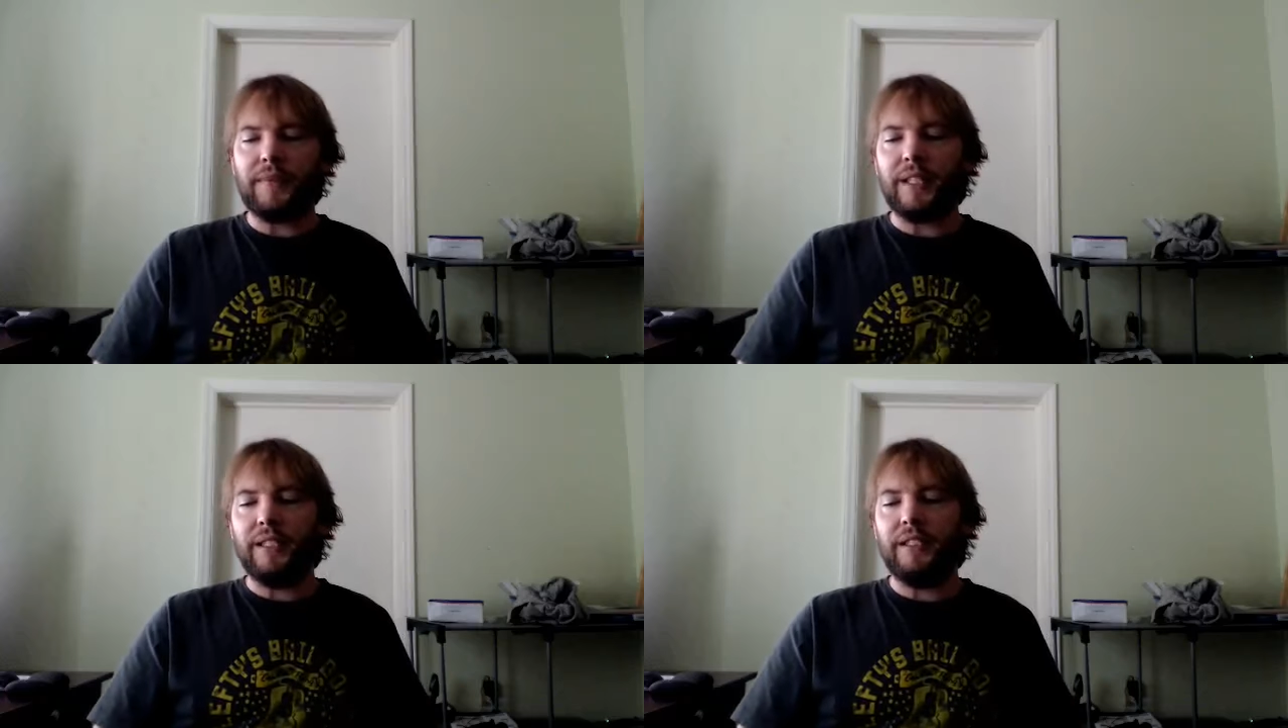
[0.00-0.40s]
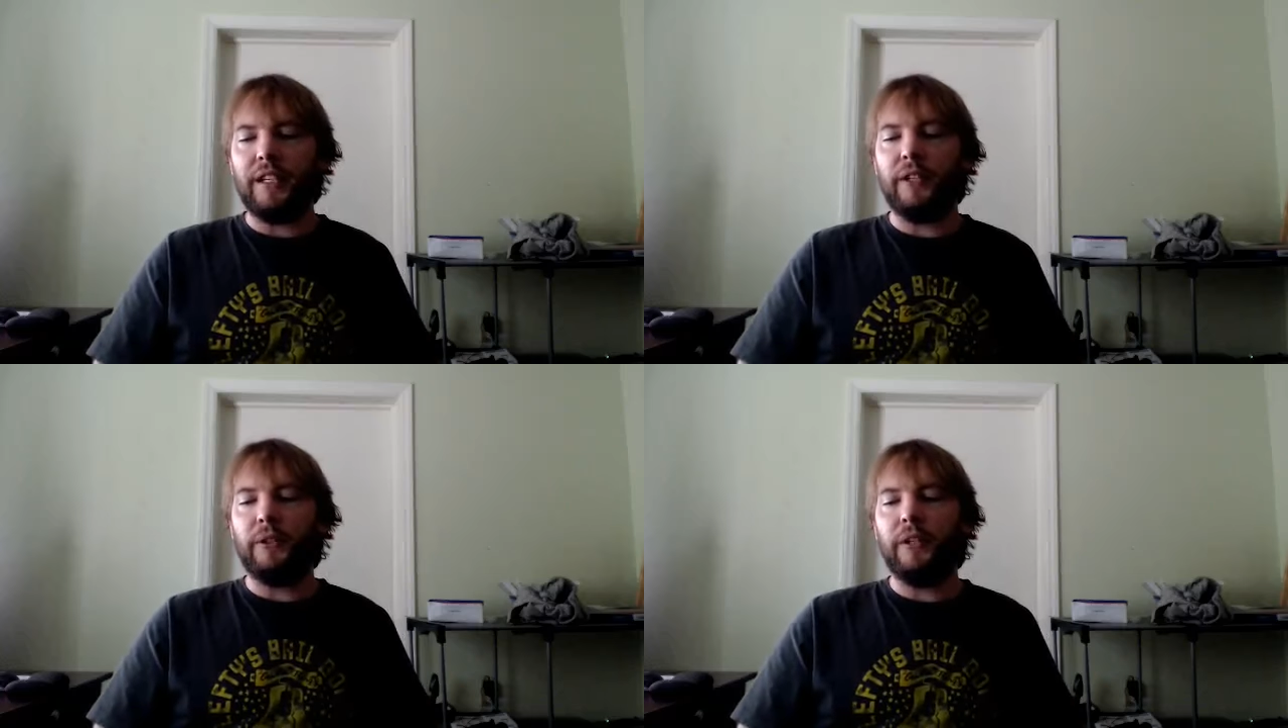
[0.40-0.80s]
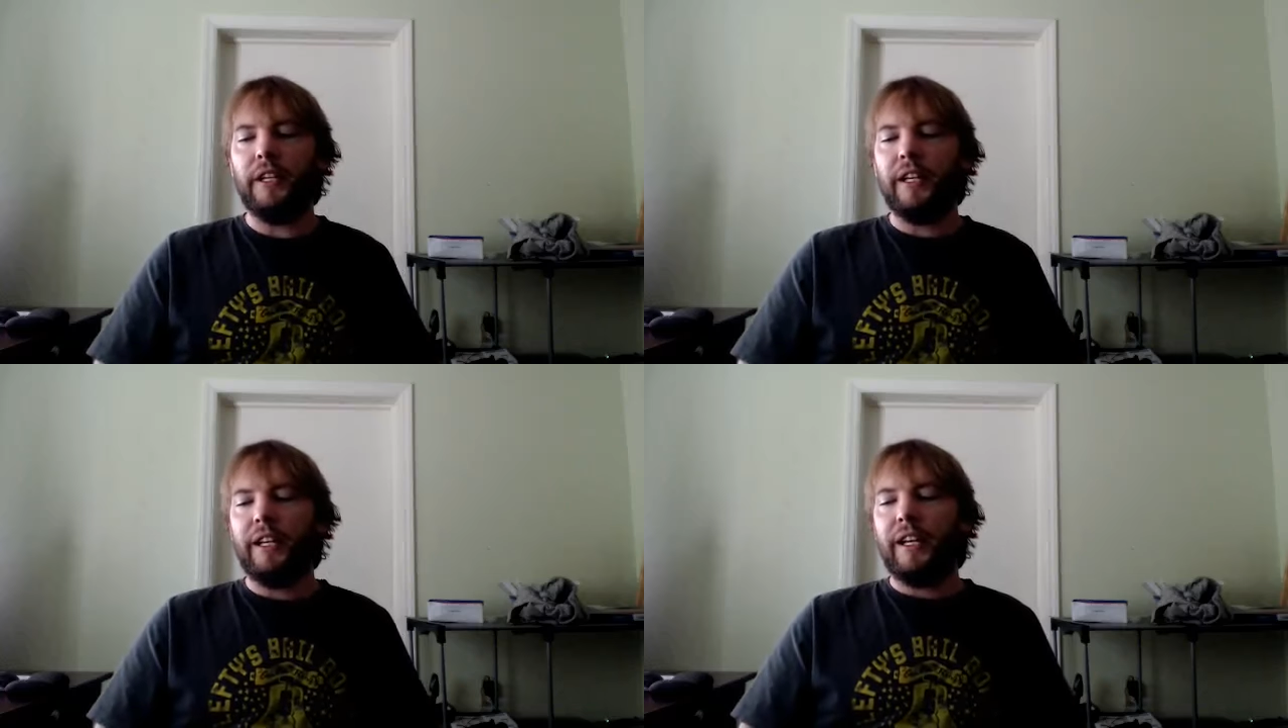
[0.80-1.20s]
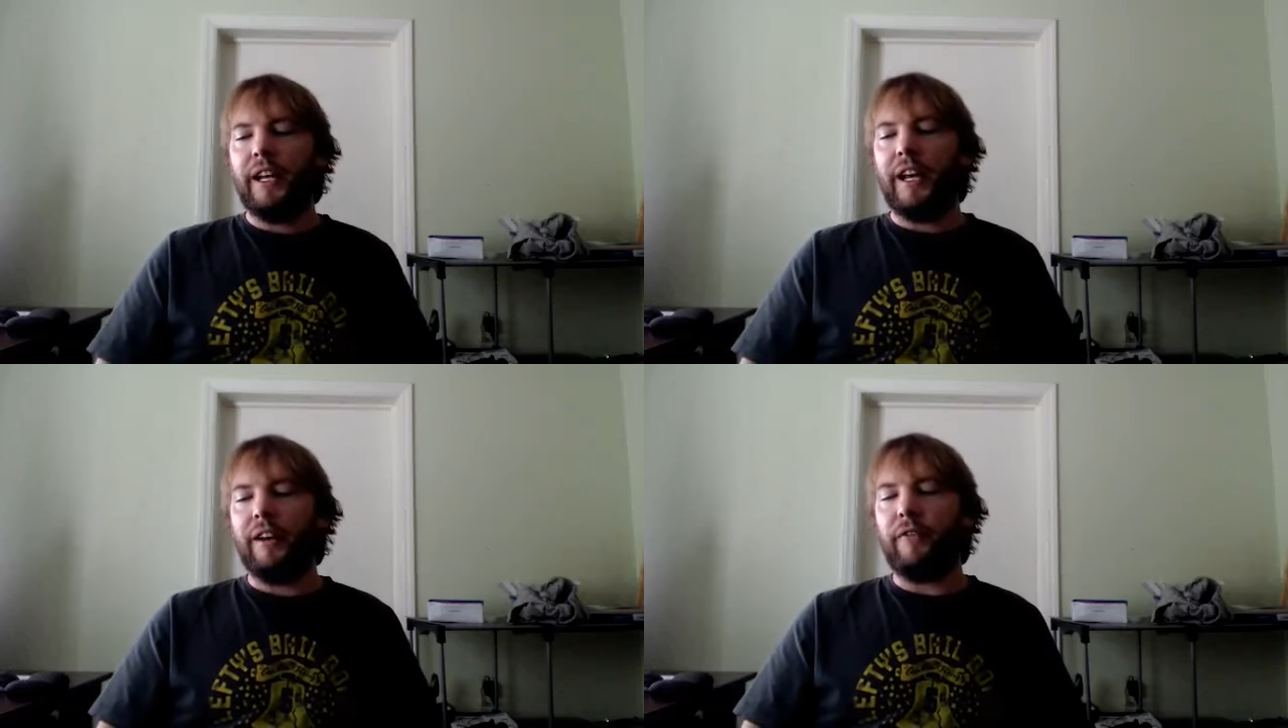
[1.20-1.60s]
So
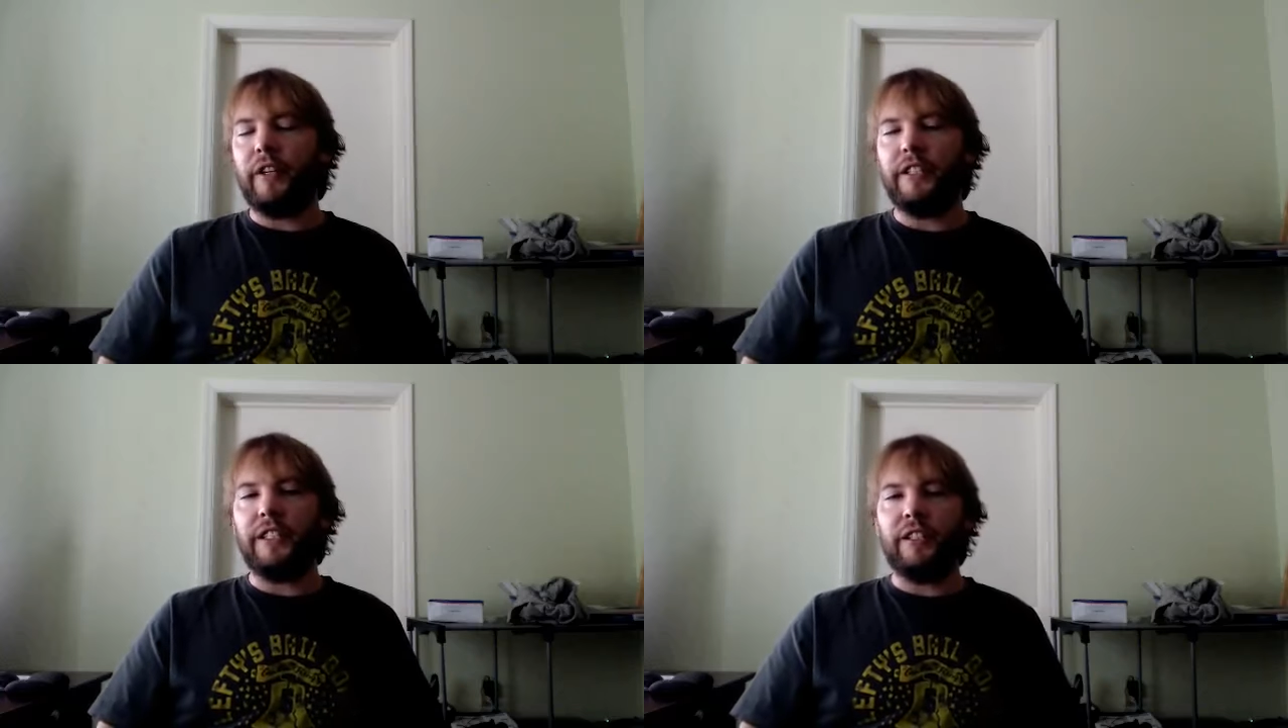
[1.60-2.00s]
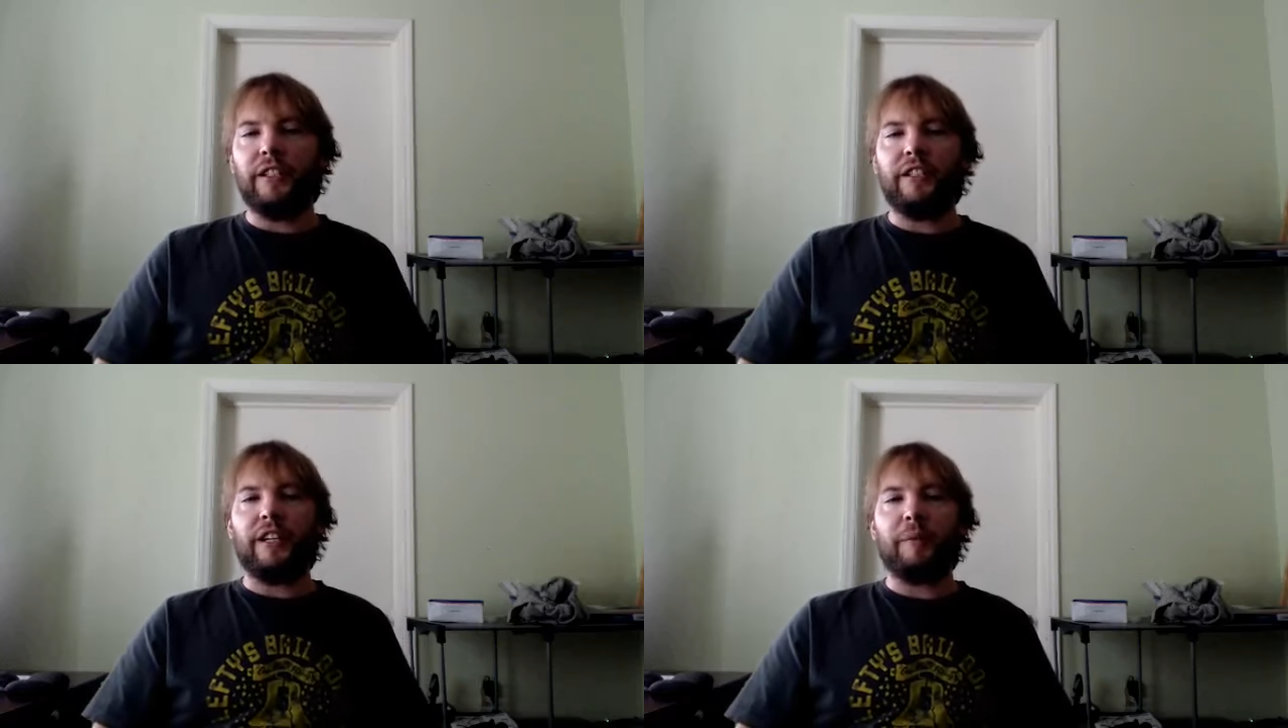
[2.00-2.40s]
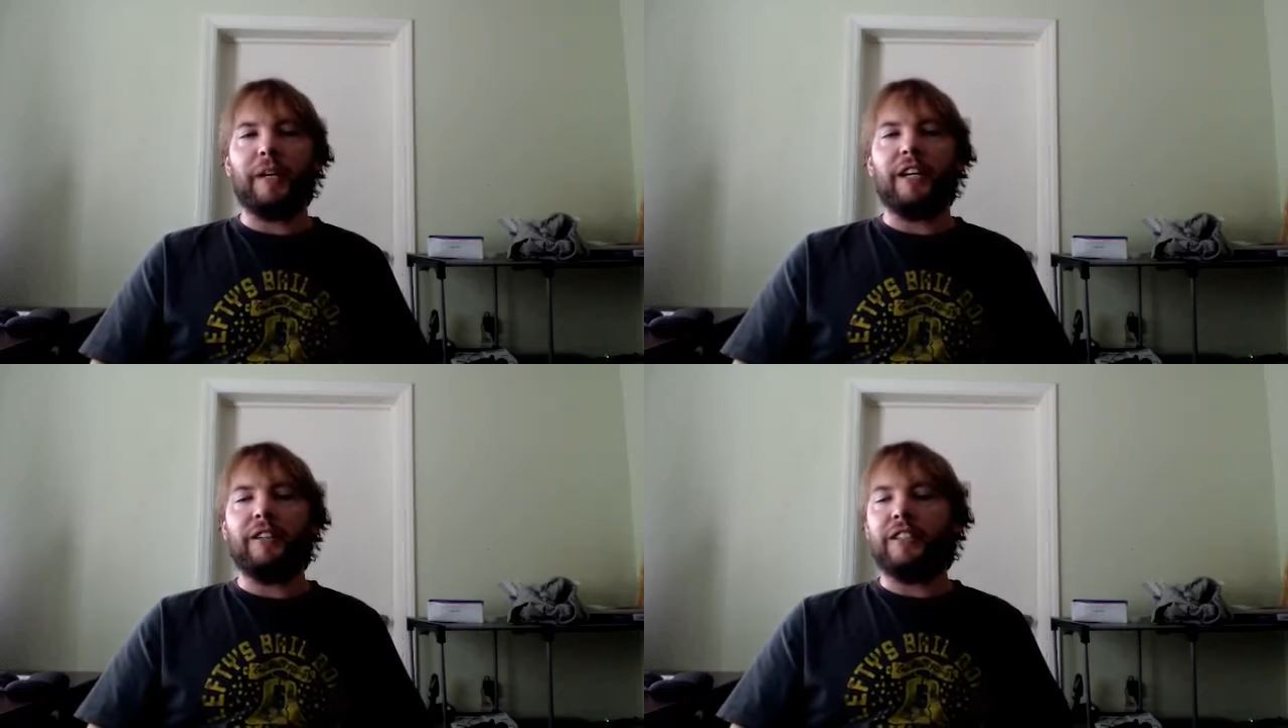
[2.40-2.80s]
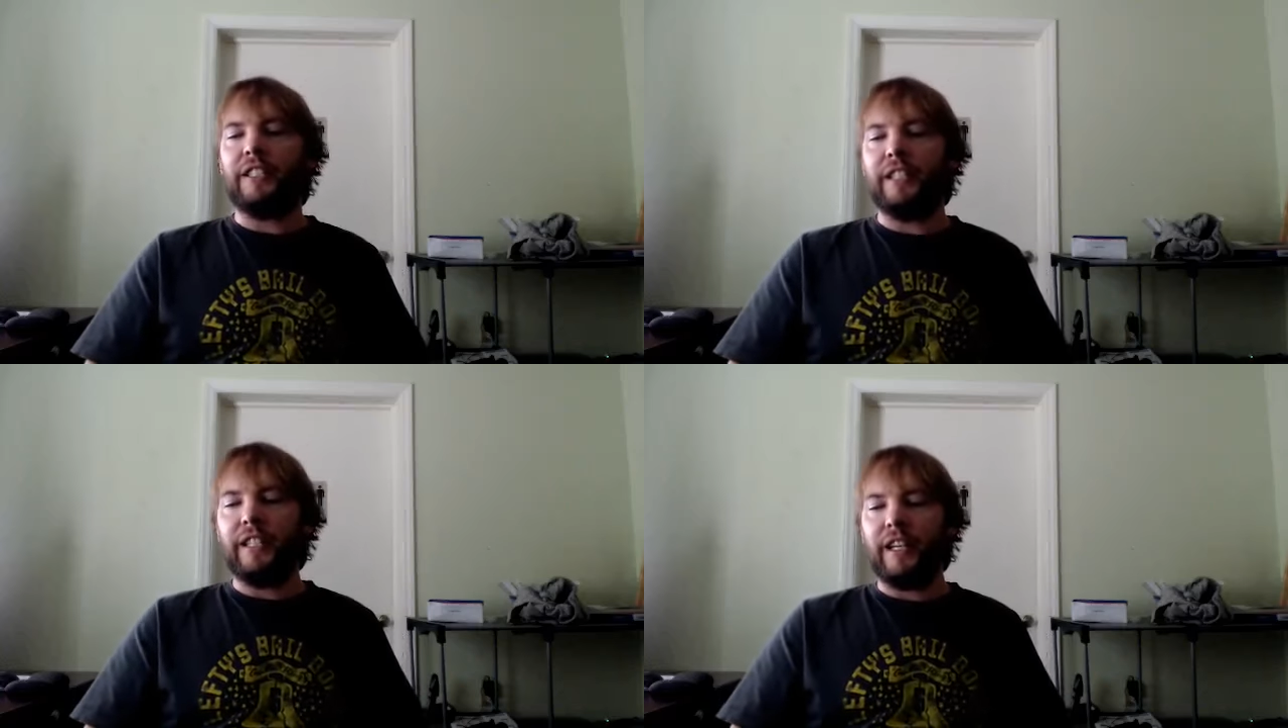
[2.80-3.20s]
first I'm going to talk about
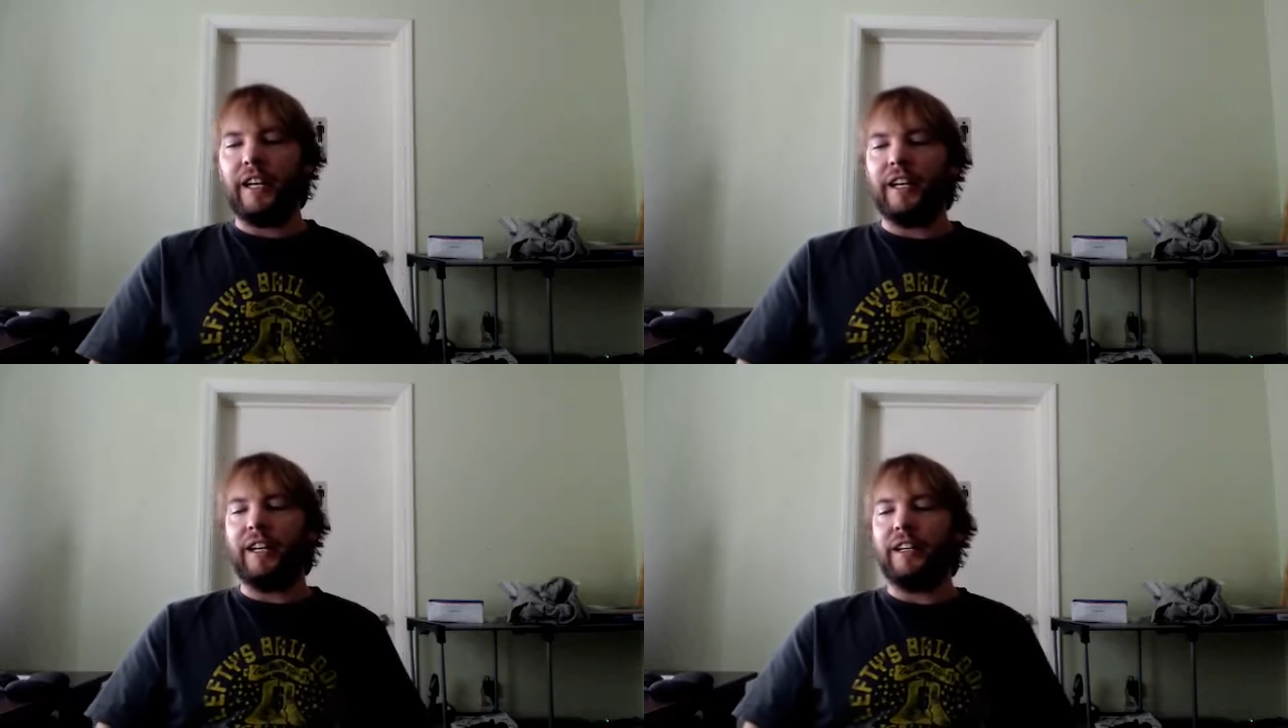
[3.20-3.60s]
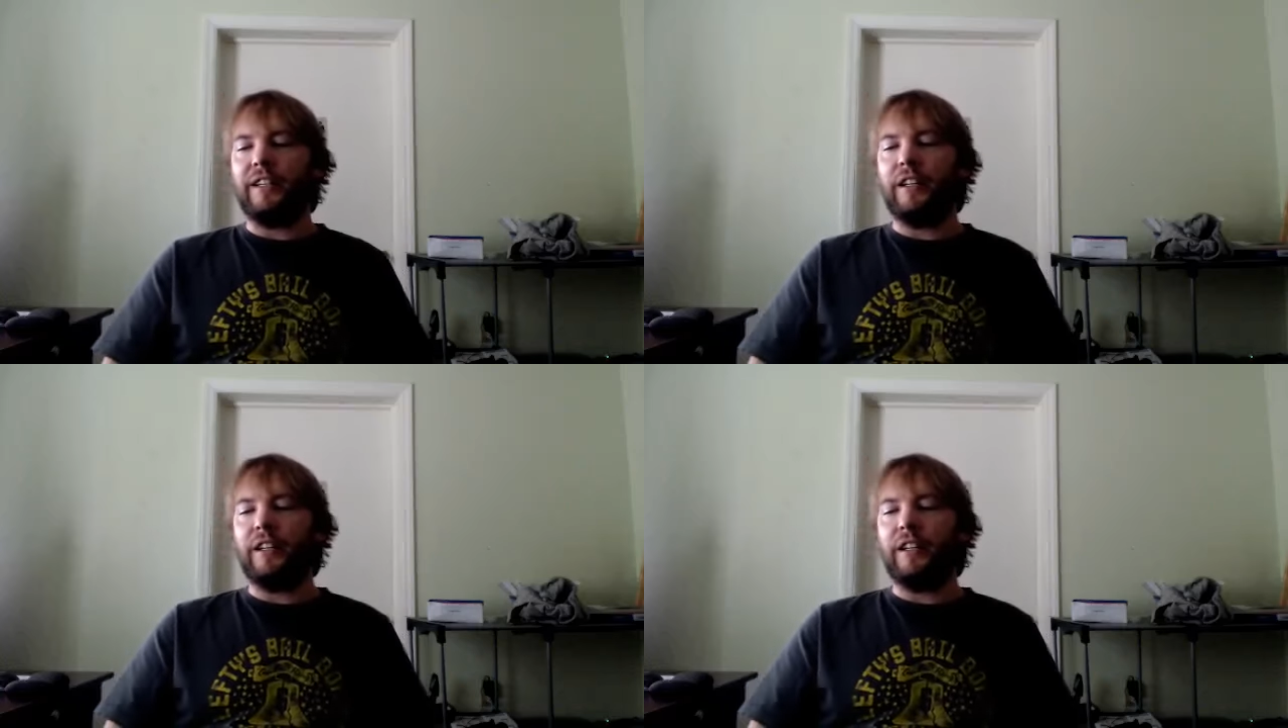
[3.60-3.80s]
uh,